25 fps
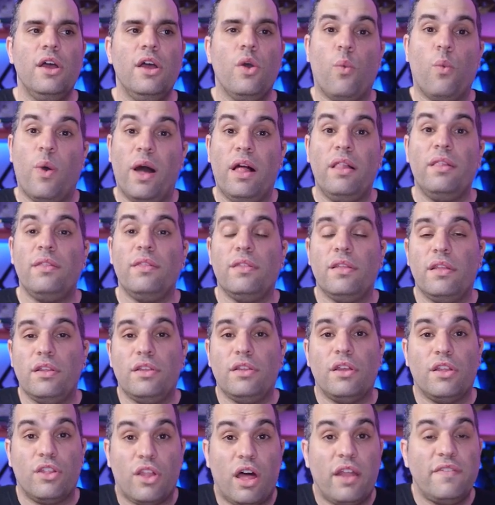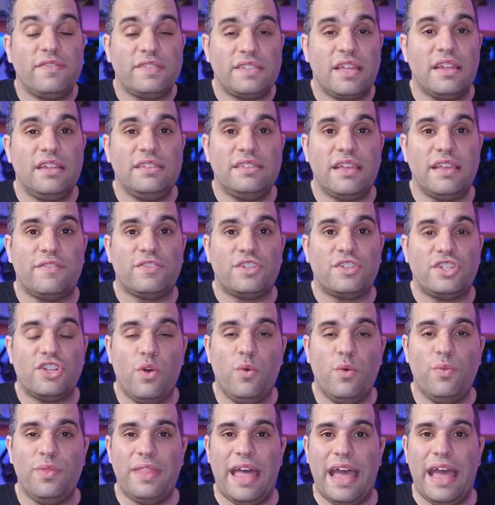Well, a lot of studies have
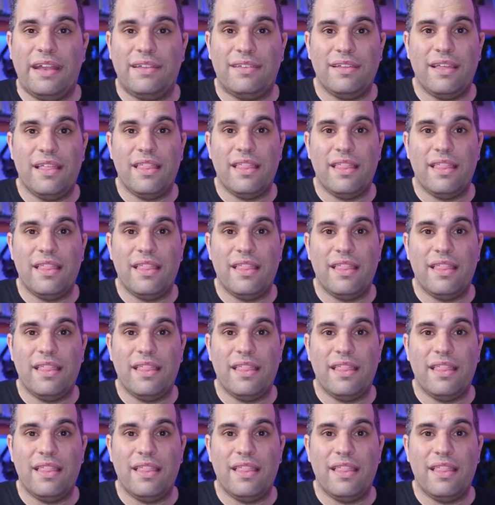shown that